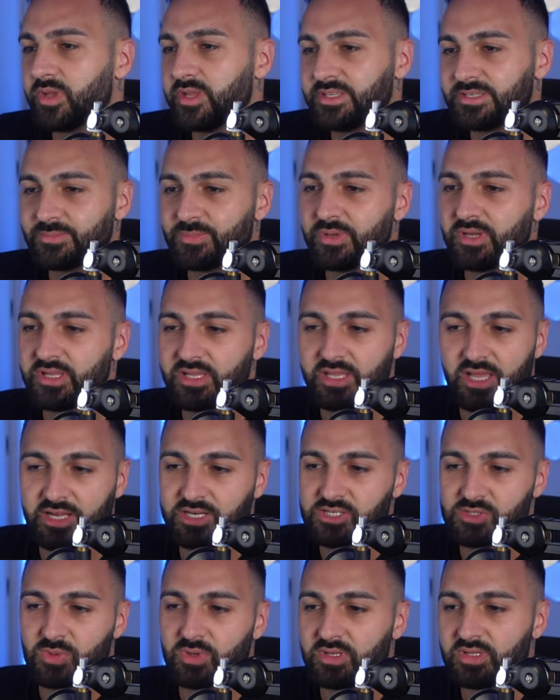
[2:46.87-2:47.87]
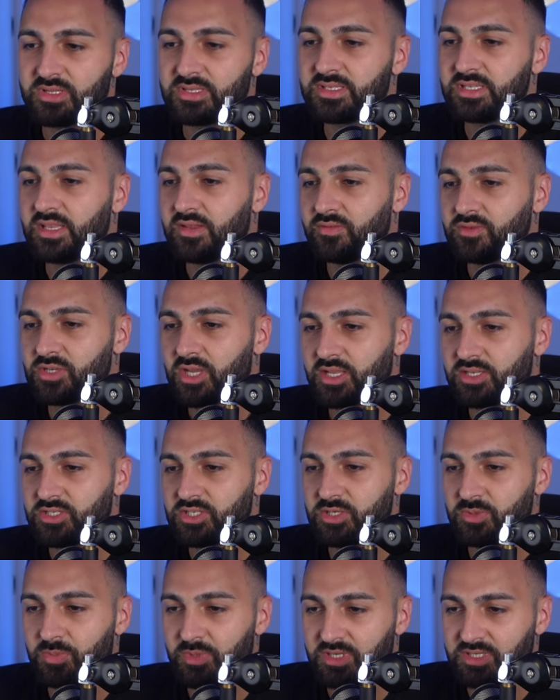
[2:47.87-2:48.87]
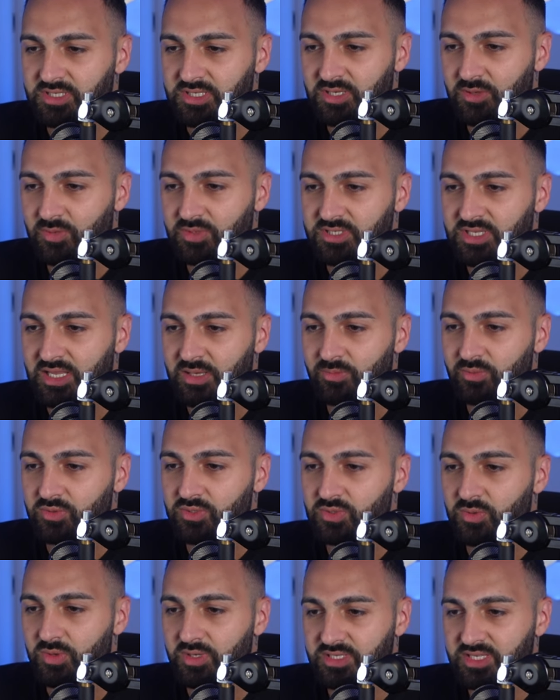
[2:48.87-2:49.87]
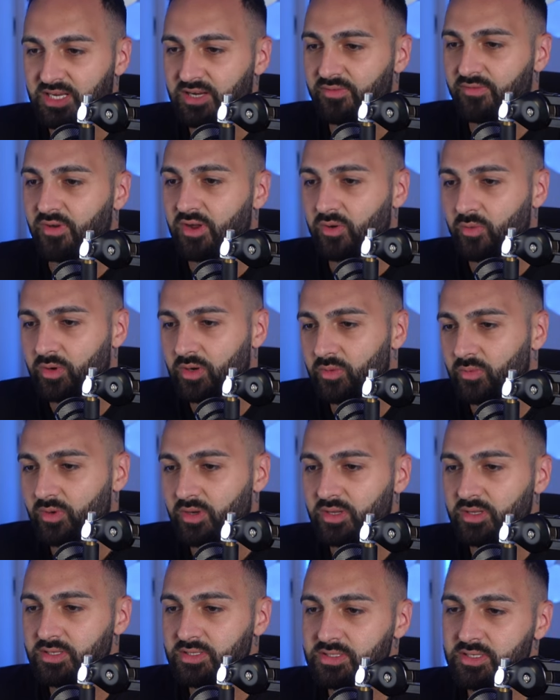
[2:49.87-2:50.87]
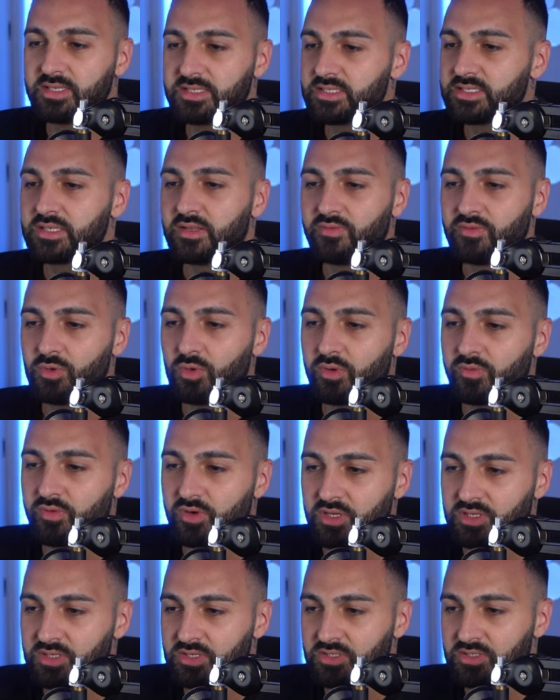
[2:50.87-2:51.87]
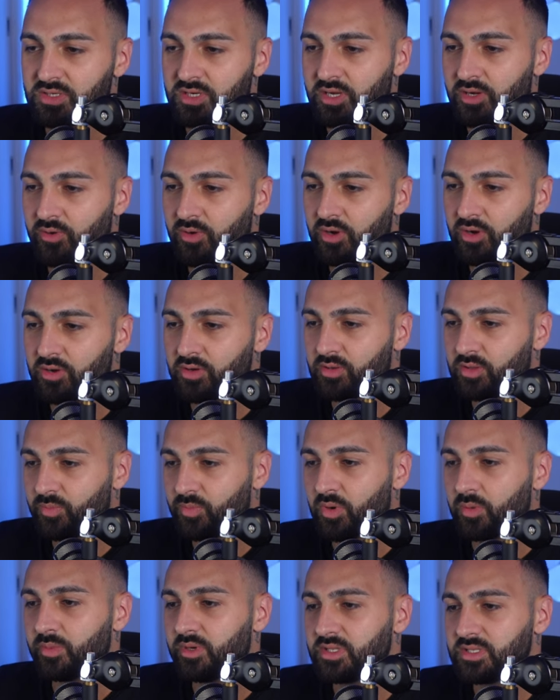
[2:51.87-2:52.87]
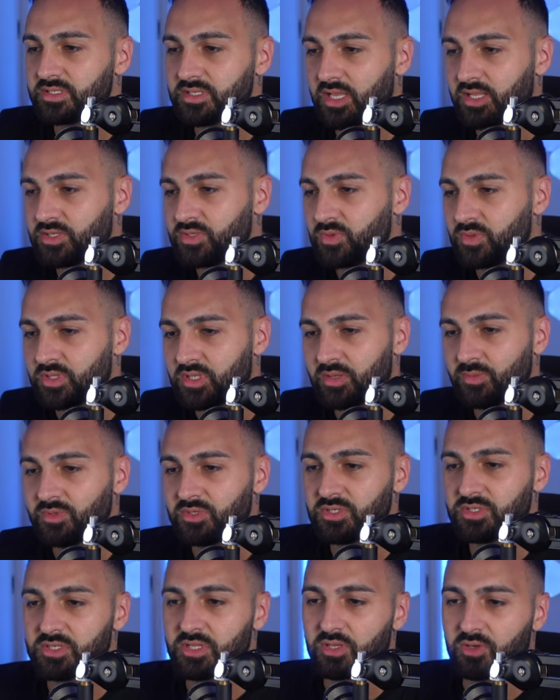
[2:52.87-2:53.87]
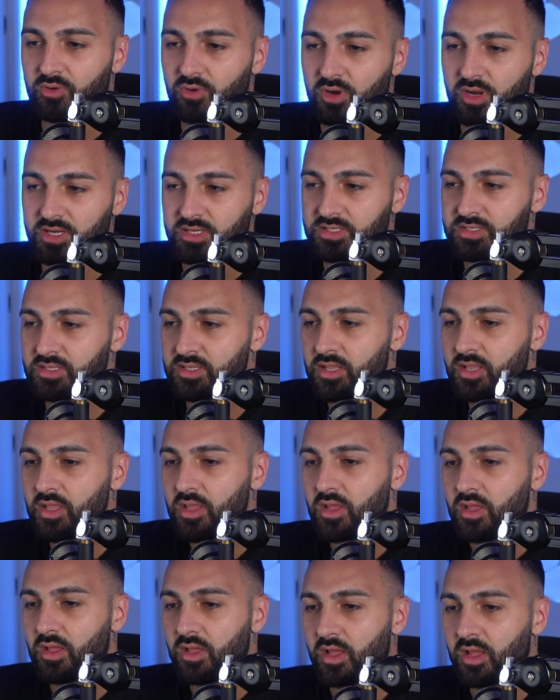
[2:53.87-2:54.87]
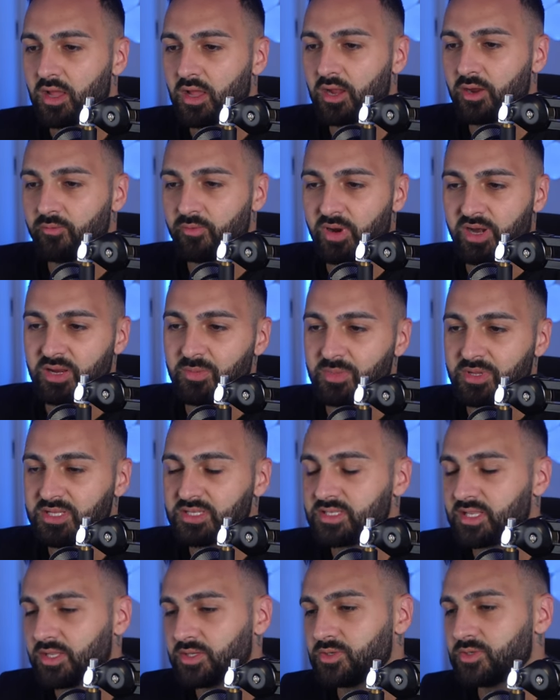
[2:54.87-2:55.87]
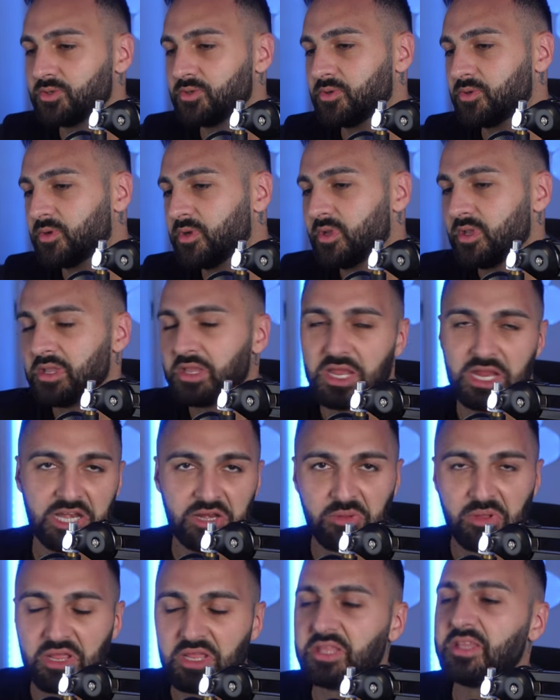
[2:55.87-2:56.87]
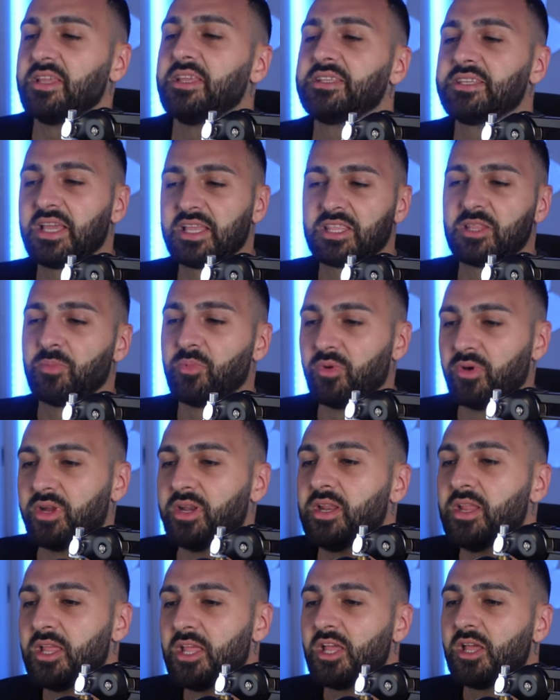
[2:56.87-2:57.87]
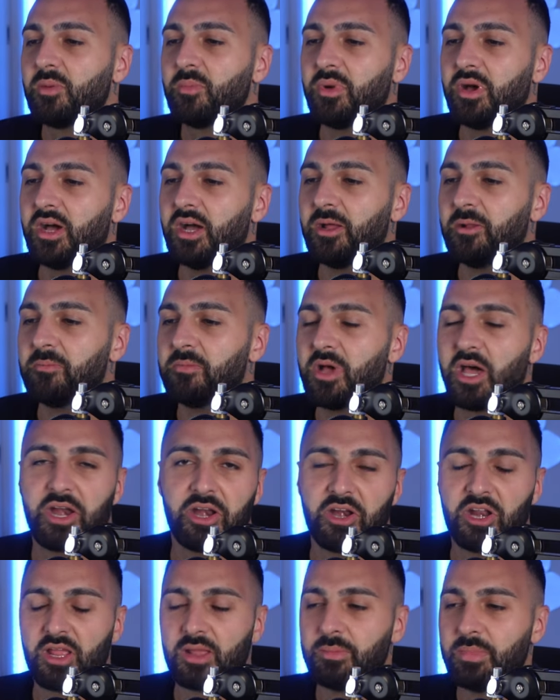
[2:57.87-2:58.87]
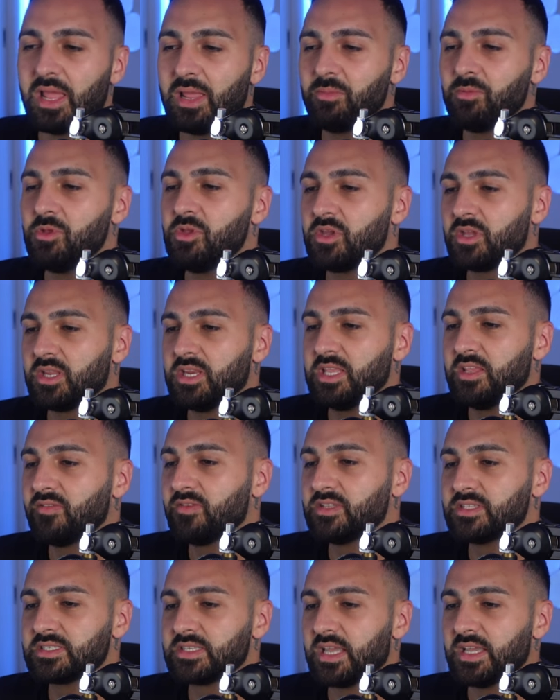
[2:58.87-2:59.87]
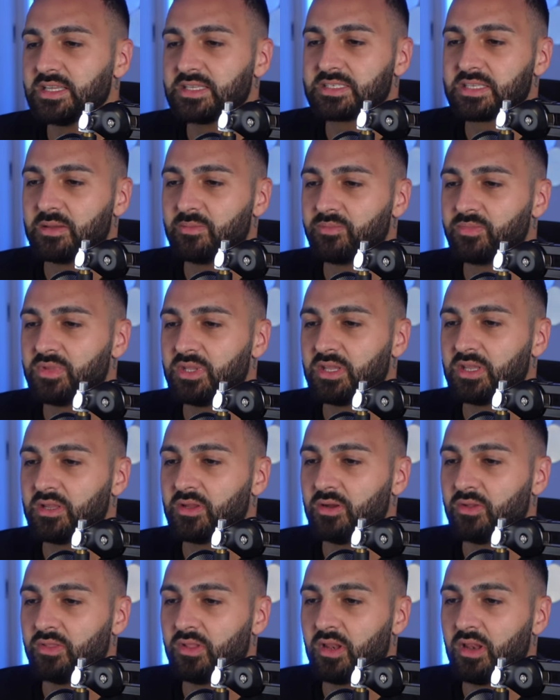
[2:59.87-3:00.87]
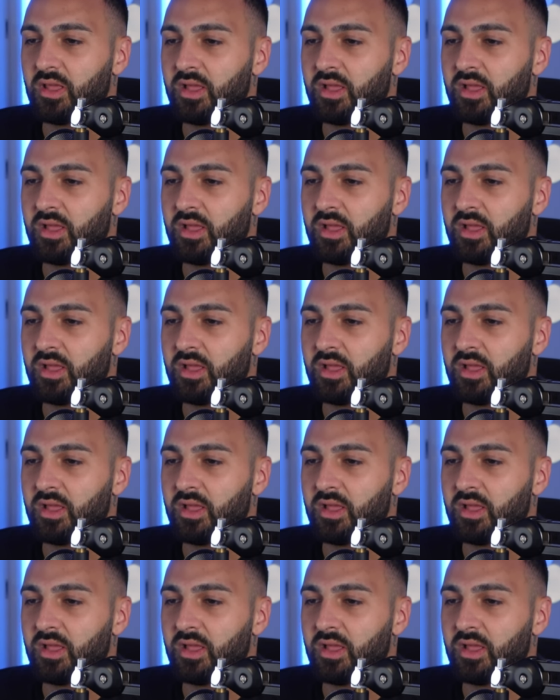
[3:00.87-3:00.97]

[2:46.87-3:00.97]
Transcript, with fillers: place, but yeah, I just wanted to see if ChatGPT was able to identify where it was. This is a view of Rio de Janeiro, the prominent statue in the images of Christ, uh, Redeemer statue. Anyway, you get the point. But I don't know, maybe you can even say something on the